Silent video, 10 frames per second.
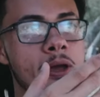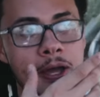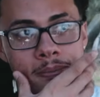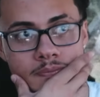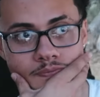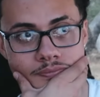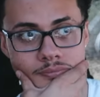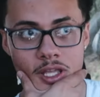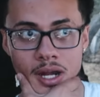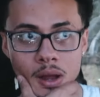man.
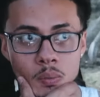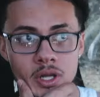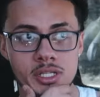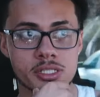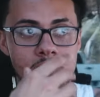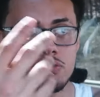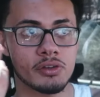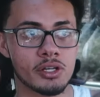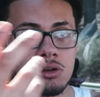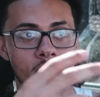And I went into a
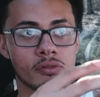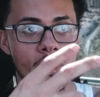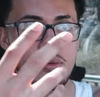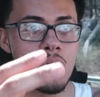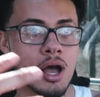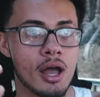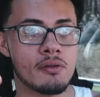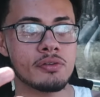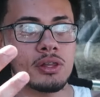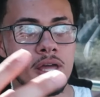video of like why
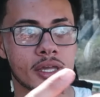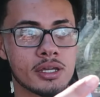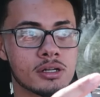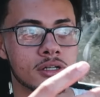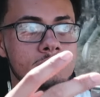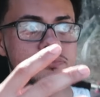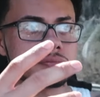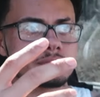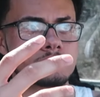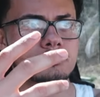I feel like it um
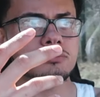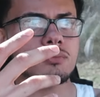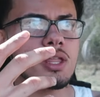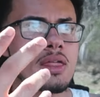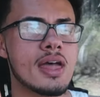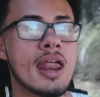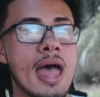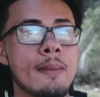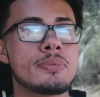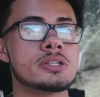that
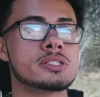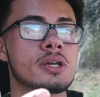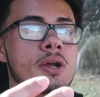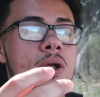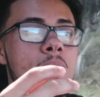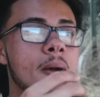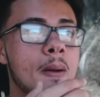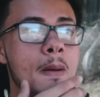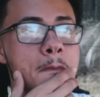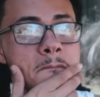happens,
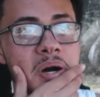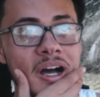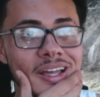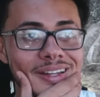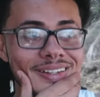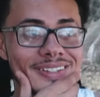but.